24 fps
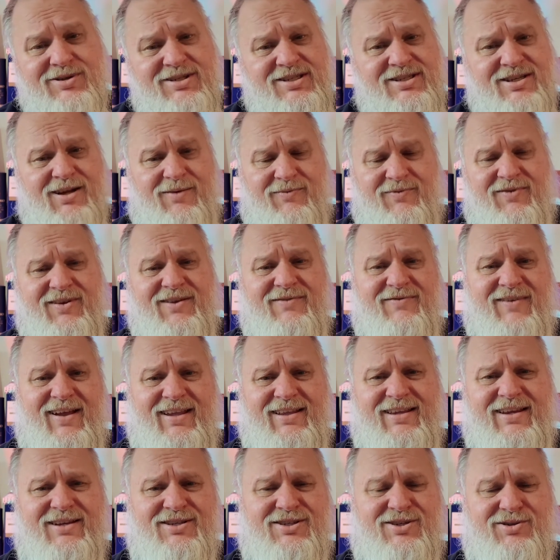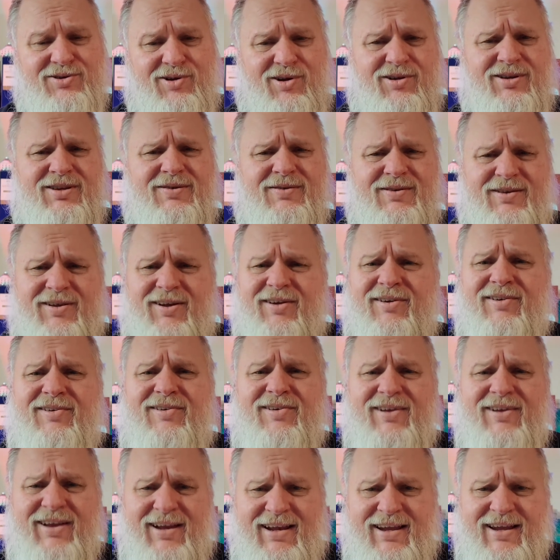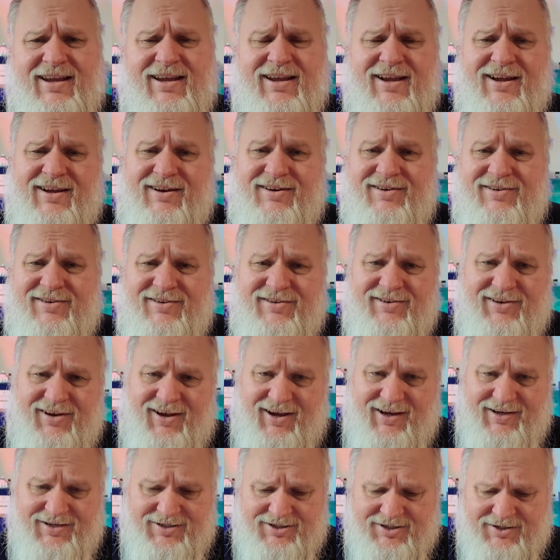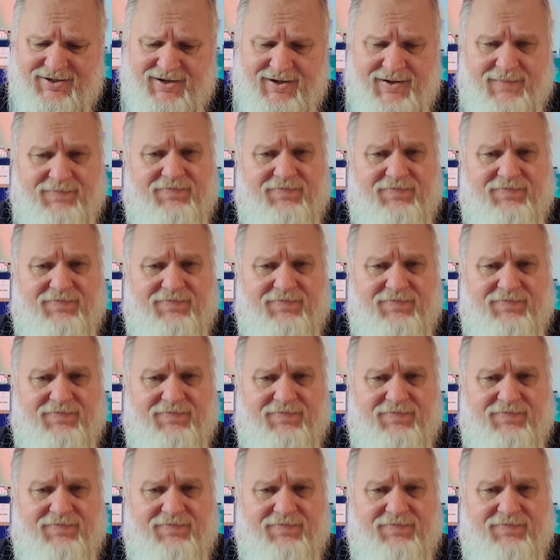or something that is not really nice.